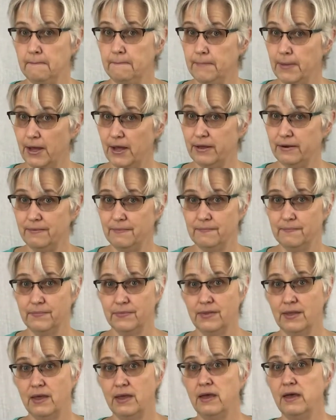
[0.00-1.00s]
But
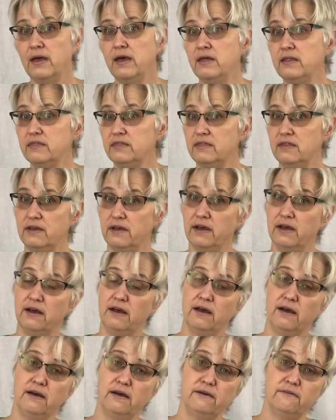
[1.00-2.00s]

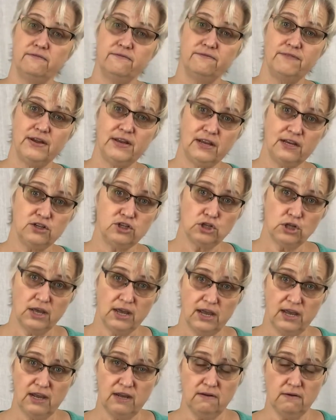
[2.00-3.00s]
the financial
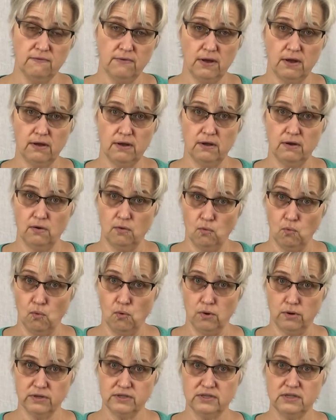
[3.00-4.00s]
aid
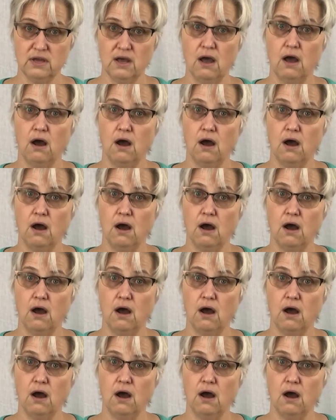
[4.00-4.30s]
awards